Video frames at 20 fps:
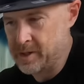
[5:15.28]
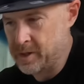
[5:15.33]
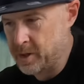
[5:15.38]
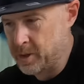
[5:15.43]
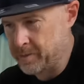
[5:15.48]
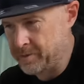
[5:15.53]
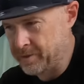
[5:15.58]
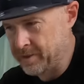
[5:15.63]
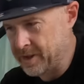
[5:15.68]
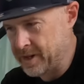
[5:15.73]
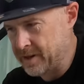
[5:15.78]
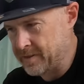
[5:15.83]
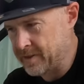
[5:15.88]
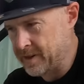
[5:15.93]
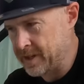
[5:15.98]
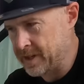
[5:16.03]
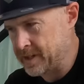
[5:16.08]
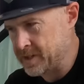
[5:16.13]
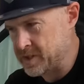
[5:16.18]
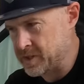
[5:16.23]
and hopefully
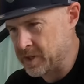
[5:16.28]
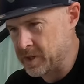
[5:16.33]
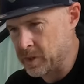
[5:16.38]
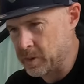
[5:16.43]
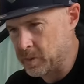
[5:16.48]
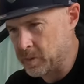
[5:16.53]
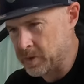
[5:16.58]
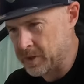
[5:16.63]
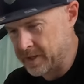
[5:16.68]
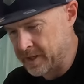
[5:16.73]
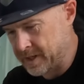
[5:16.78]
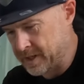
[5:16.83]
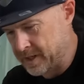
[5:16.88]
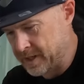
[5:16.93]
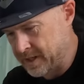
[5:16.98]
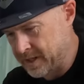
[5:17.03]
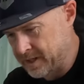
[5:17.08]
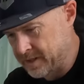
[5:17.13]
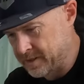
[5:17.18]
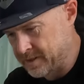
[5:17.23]
everything is going to work
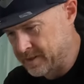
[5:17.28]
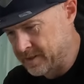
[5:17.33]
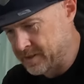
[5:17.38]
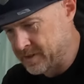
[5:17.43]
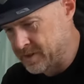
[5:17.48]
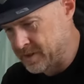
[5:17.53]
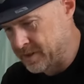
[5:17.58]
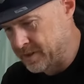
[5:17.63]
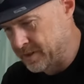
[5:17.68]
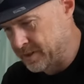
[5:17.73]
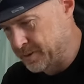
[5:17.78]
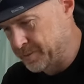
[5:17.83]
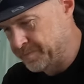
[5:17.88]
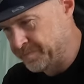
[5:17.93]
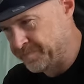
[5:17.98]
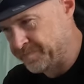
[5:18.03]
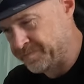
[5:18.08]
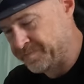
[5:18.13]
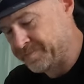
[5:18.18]
again. So